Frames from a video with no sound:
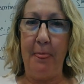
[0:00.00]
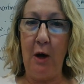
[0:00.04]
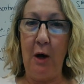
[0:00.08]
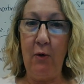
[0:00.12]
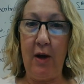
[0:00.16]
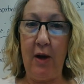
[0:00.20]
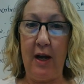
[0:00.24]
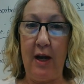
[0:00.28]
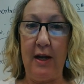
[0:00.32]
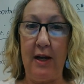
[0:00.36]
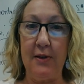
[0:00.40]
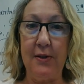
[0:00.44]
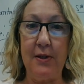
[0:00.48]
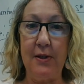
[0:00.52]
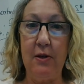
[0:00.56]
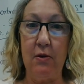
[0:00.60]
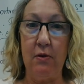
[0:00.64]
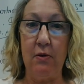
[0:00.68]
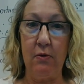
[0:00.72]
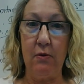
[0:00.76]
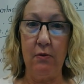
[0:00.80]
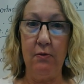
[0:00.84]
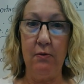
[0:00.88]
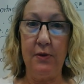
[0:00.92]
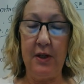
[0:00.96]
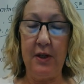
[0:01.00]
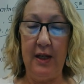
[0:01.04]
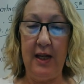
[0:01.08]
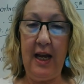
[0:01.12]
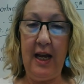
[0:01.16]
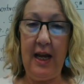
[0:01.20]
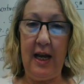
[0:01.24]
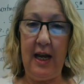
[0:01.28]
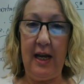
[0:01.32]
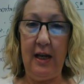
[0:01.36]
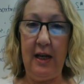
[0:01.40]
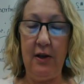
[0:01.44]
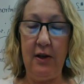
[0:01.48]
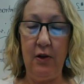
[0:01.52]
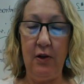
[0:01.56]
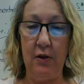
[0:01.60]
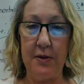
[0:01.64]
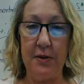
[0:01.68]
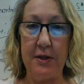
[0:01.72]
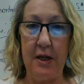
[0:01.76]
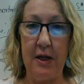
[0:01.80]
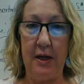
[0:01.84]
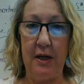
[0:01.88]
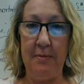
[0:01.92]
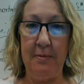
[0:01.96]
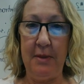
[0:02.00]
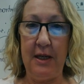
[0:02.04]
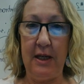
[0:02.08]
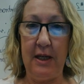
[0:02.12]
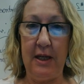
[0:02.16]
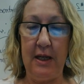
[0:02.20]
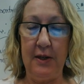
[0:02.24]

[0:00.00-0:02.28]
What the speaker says: Okay, so today your assignment